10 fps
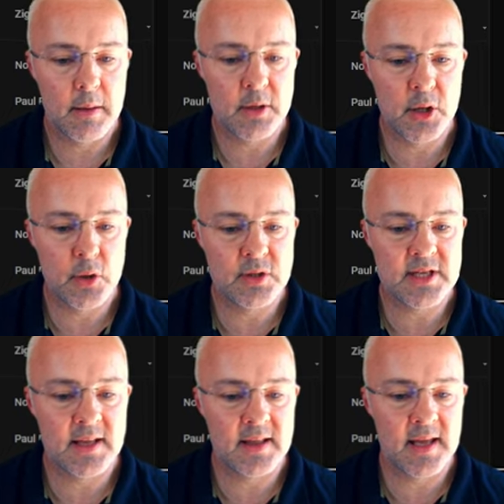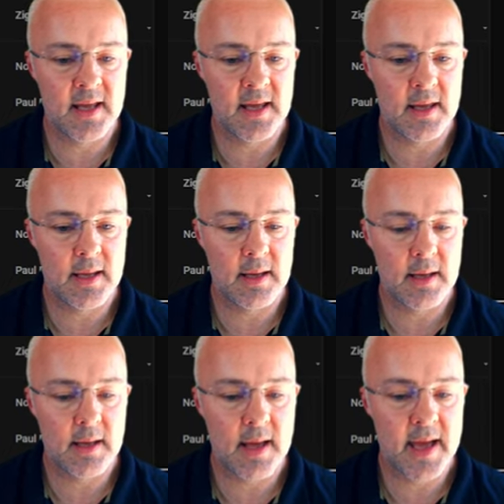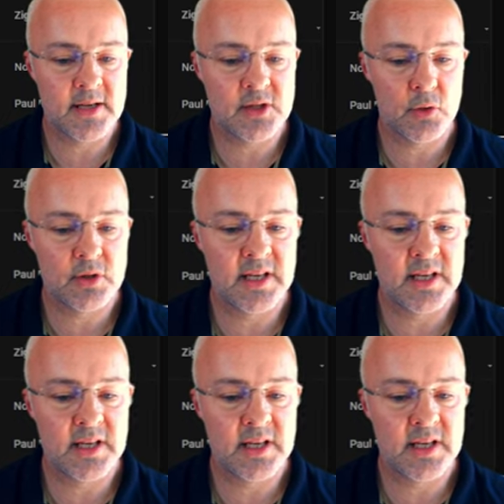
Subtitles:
using the air source